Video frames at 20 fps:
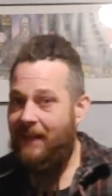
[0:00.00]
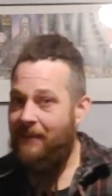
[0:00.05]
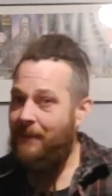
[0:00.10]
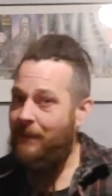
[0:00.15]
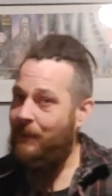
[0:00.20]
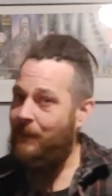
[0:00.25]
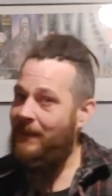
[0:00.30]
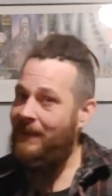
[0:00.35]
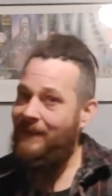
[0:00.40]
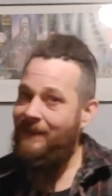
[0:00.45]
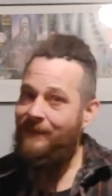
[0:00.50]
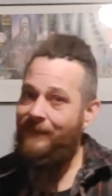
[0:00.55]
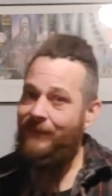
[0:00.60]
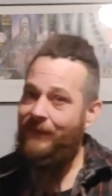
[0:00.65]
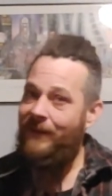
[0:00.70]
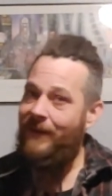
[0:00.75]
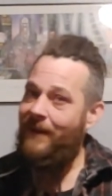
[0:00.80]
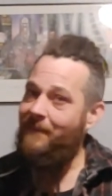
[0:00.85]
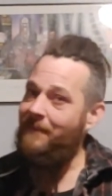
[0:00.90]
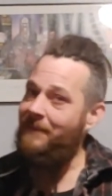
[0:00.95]
been waiting
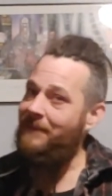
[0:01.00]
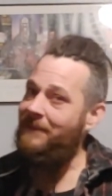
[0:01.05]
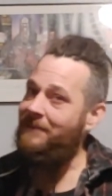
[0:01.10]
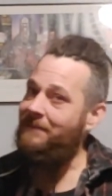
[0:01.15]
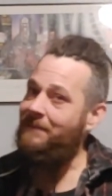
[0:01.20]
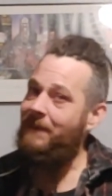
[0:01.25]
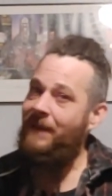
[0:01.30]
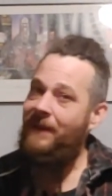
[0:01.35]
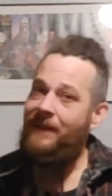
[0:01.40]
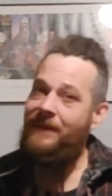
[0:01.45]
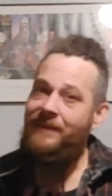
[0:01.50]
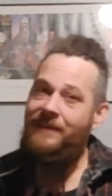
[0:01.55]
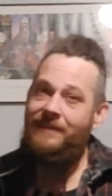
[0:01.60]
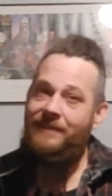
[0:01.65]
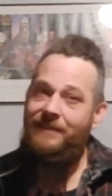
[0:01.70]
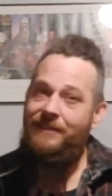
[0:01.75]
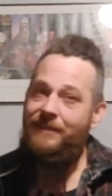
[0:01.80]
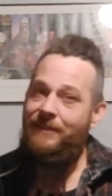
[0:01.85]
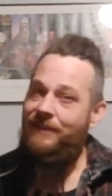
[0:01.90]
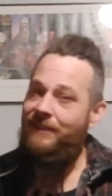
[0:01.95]
for it. I've been smelling this
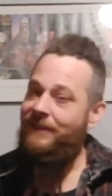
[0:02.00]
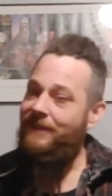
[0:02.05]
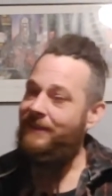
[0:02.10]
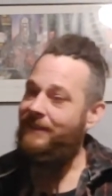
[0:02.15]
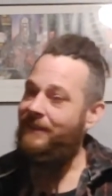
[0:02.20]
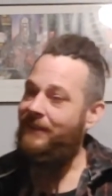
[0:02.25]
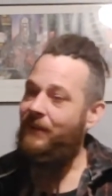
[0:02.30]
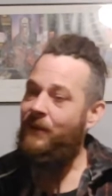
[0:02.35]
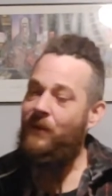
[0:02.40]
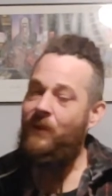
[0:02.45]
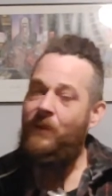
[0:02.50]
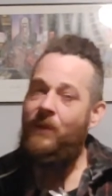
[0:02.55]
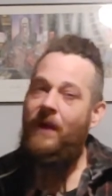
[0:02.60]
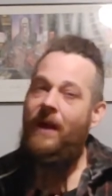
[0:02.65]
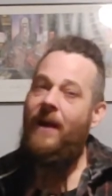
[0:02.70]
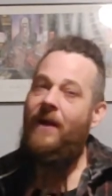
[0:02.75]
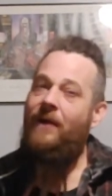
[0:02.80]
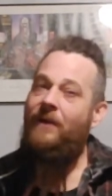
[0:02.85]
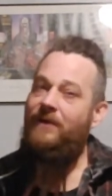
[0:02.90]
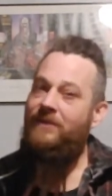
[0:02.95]
cooking, and the whole
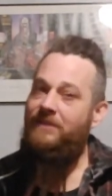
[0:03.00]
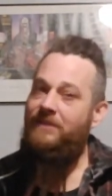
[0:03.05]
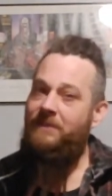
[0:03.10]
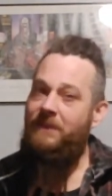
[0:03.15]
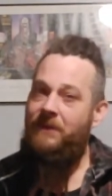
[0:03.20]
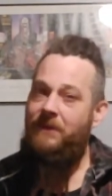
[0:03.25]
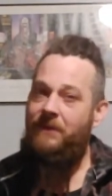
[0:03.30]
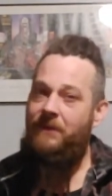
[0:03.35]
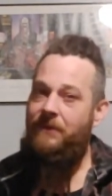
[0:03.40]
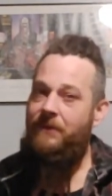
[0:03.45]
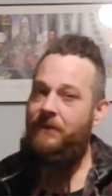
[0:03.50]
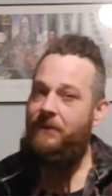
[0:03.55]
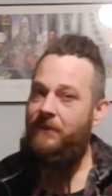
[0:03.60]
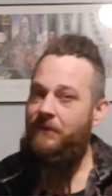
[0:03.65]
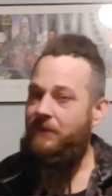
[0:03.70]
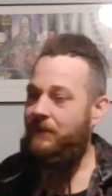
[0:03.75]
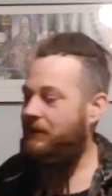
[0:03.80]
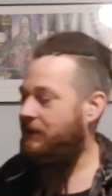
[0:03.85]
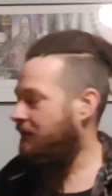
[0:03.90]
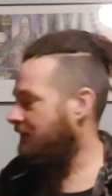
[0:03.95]
house smells so
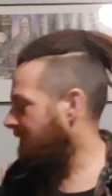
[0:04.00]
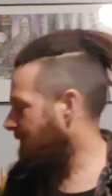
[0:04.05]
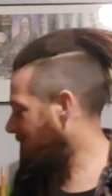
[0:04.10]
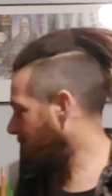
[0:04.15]
good.